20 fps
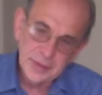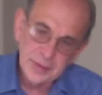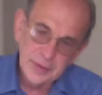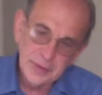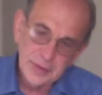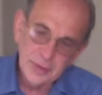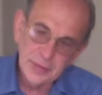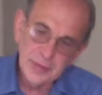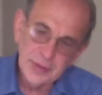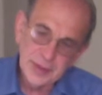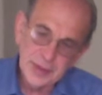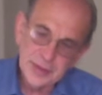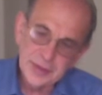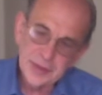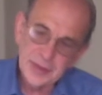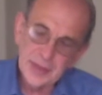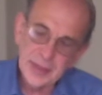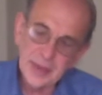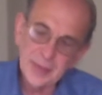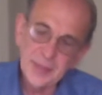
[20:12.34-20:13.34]
do this.
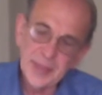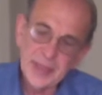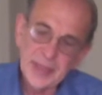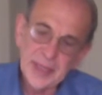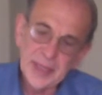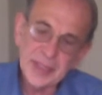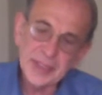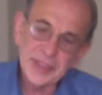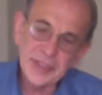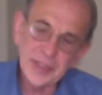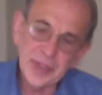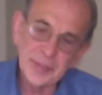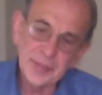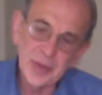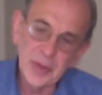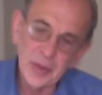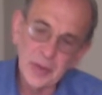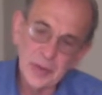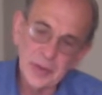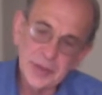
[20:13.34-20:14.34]
And now my next
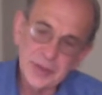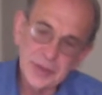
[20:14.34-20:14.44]
sub-goal